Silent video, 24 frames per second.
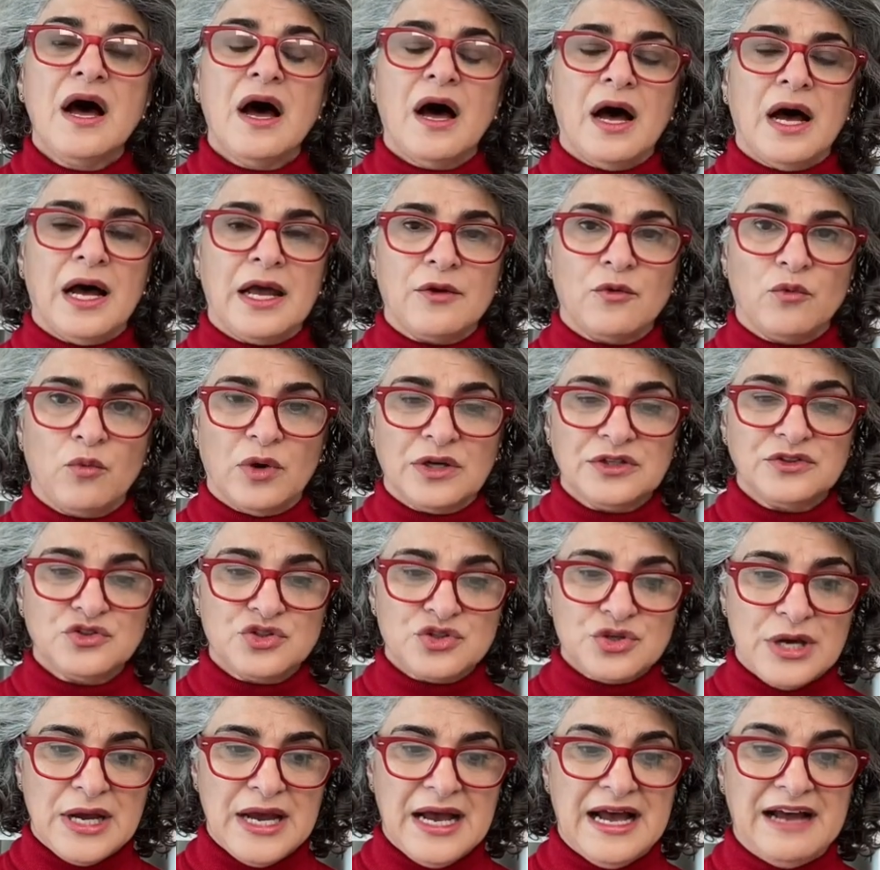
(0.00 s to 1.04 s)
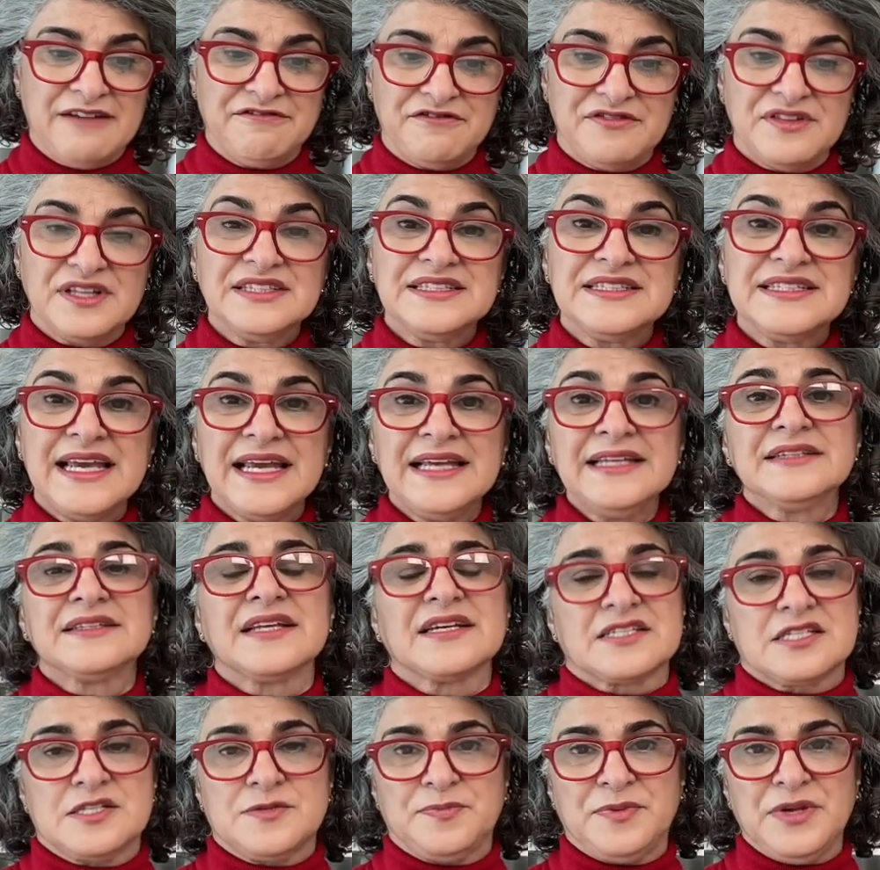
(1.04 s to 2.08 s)
I want to have the data
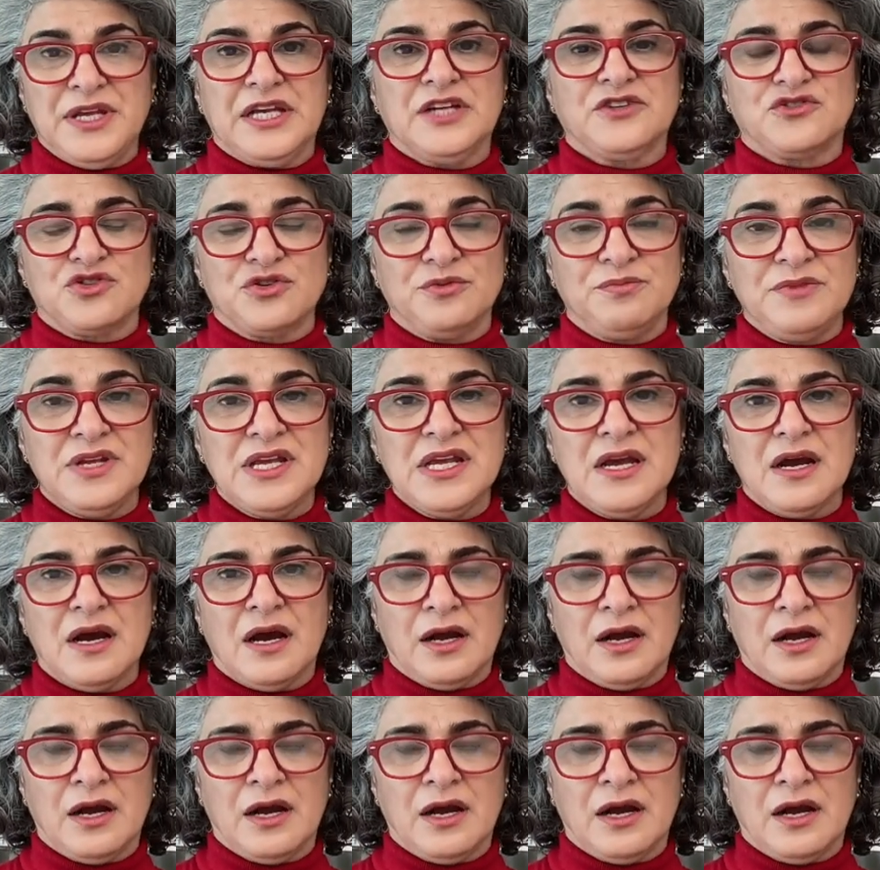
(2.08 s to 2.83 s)
speak to me.